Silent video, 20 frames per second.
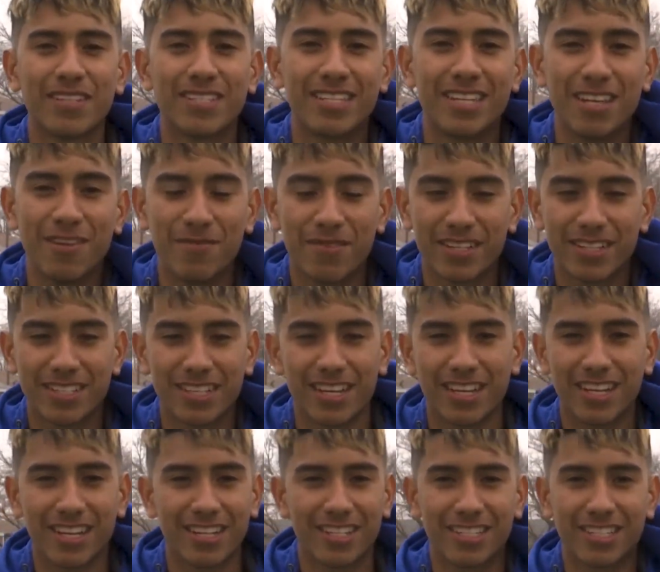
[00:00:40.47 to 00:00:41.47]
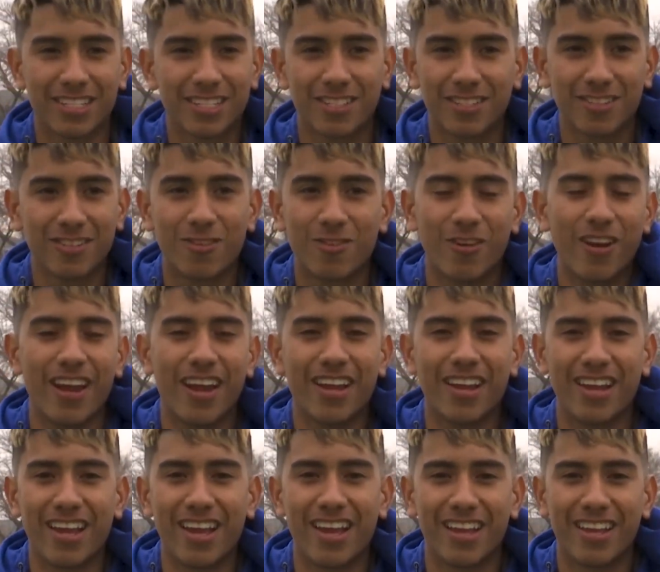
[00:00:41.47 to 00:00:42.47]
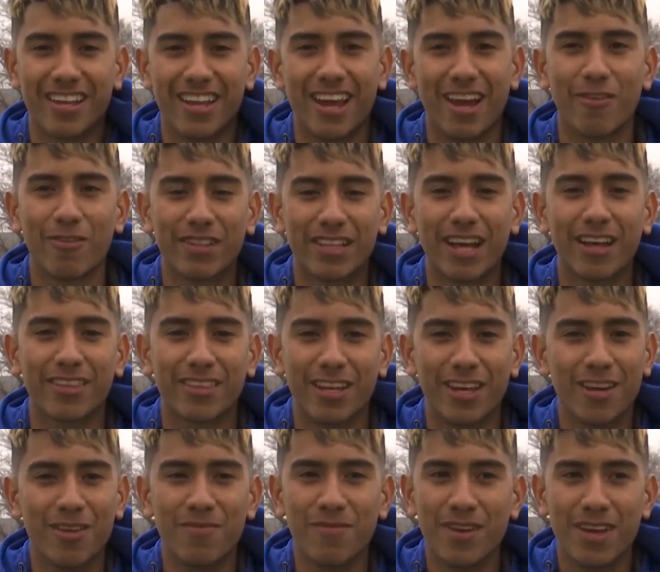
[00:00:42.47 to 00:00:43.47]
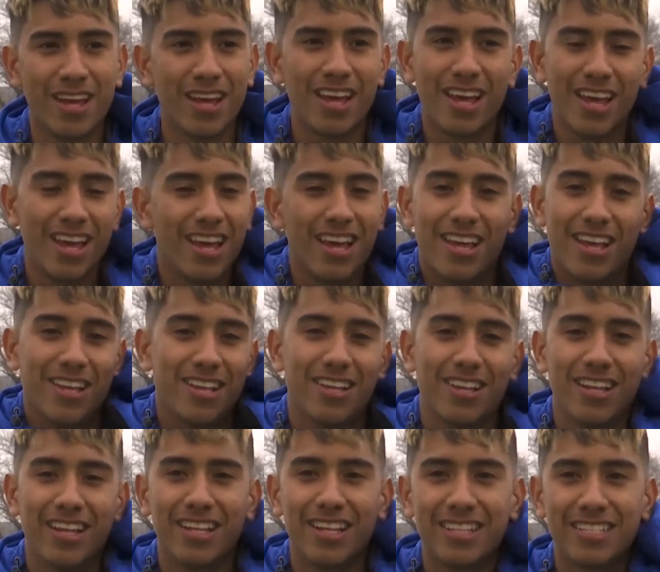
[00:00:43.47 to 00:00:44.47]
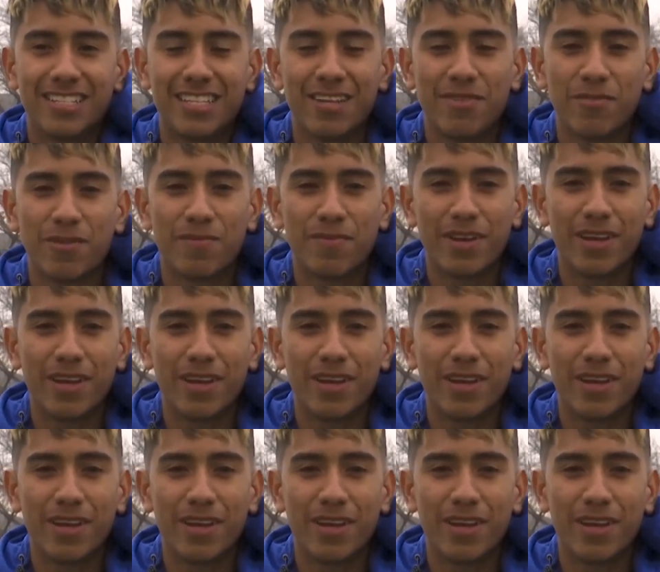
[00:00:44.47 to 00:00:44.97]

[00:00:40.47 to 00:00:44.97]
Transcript: The team is just great. And yeah, without them, this team would